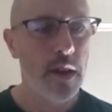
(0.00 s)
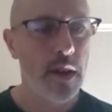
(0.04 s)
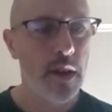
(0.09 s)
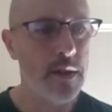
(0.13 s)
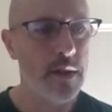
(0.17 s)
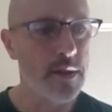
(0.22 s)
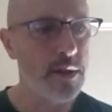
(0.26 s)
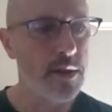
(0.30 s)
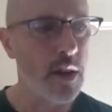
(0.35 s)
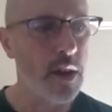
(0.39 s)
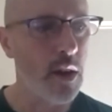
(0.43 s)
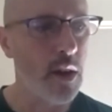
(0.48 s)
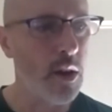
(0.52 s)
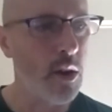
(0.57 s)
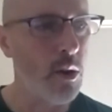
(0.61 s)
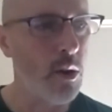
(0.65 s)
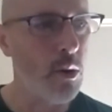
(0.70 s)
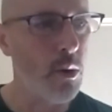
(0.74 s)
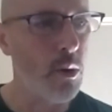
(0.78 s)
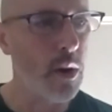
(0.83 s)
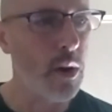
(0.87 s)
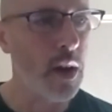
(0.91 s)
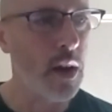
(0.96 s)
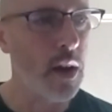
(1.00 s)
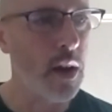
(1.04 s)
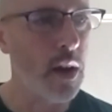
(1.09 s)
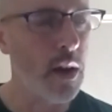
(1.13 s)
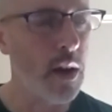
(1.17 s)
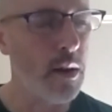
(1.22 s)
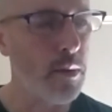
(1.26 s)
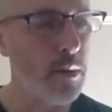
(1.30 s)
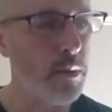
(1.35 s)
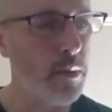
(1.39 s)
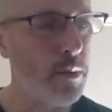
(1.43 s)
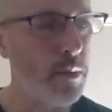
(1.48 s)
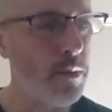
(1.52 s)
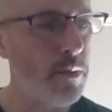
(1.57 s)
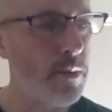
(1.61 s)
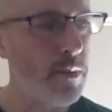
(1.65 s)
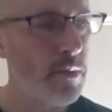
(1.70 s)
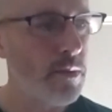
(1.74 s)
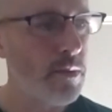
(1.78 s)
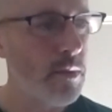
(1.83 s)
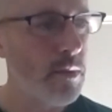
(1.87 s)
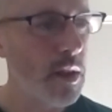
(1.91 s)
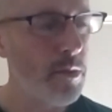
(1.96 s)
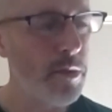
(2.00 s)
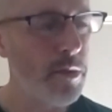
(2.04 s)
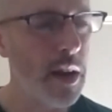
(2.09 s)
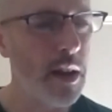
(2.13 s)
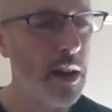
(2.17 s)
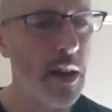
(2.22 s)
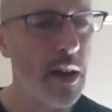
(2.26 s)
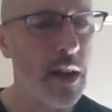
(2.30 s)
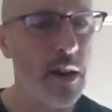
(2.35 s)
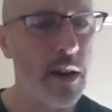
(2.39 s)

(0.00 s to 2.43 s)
and so um, but I,